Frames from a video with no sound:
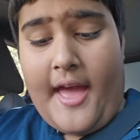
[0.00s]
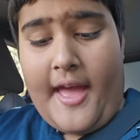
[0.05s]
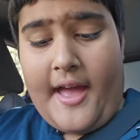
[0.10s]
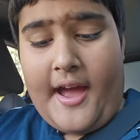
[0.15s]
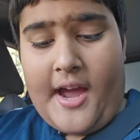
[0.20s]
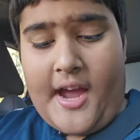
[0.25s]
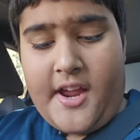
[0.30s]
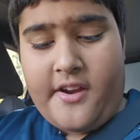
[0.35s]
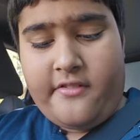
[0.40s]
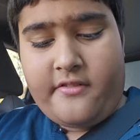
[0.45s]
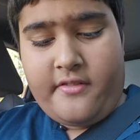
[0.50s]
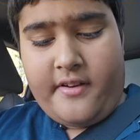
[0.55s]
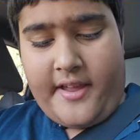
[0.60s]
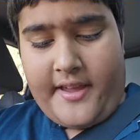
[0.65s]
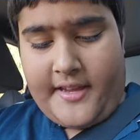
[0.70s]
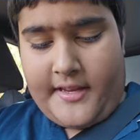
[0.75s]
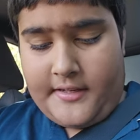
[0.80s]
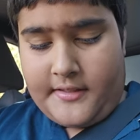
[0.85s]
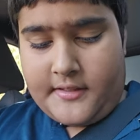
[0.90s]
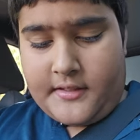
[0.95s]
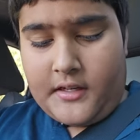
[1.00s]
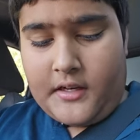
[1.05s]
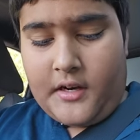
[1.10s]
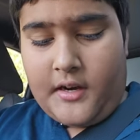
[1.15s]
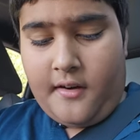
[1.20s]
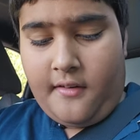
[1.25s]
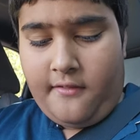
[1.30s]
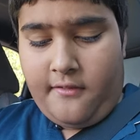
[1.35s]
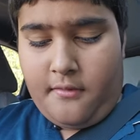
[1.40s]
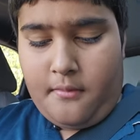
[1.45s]
A high rate
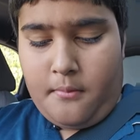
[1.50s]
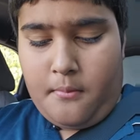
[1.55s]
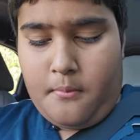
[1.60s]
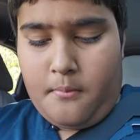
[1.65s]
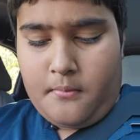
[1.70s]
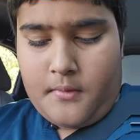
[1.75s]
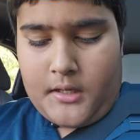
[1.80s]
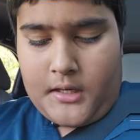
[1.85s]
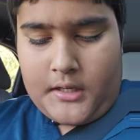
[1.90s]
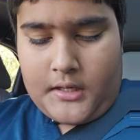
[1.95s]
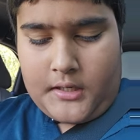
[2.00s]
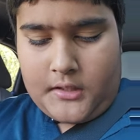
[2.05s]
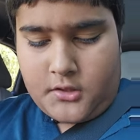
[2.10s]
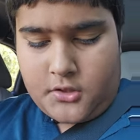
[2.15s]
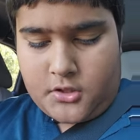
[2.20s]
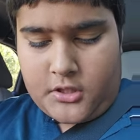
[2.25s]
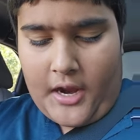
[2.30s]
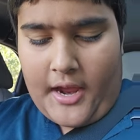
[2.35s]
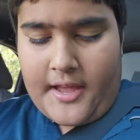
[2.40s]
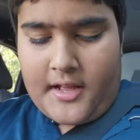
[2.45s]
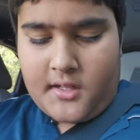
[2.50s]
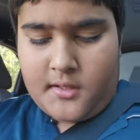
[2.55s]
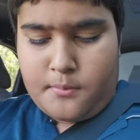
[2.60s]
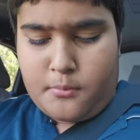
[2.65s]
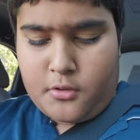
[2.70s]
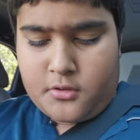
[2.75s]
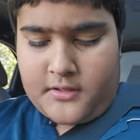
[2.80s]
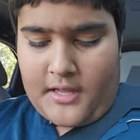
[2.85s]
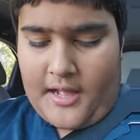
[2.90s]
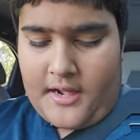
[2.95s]
of uh, child
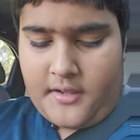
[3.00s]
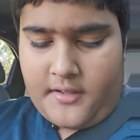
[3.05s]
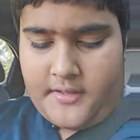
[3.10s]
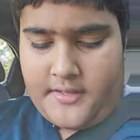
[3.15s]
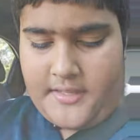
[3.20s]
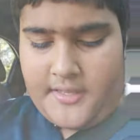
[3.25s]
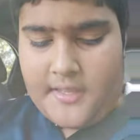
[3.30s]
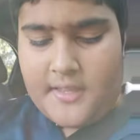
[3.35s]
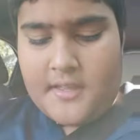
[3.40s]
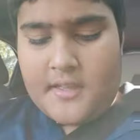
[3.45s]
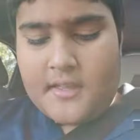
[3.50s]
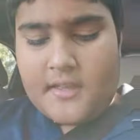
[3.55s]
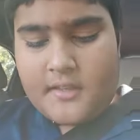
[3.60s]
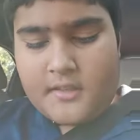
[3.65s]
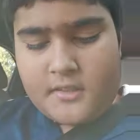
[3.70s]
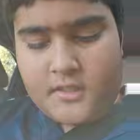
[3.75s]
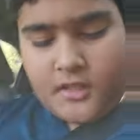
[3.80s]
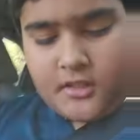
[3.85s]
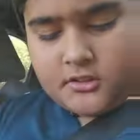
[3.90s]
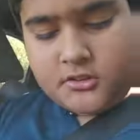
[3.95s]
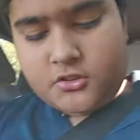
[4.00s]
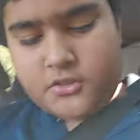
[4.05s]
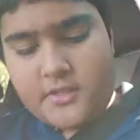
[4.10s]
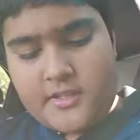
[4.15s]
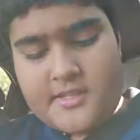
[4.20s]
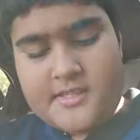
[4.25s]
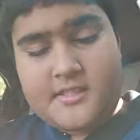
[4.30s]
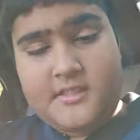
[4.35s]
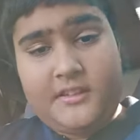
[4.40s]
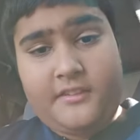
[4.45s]
mortality, young
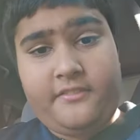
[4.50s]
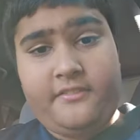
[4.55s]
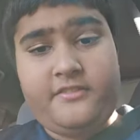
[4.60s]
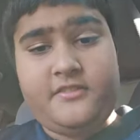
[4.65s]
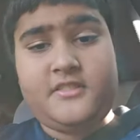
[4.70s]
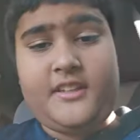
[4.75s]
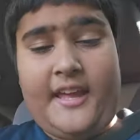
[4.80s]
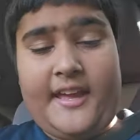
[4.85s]
trees live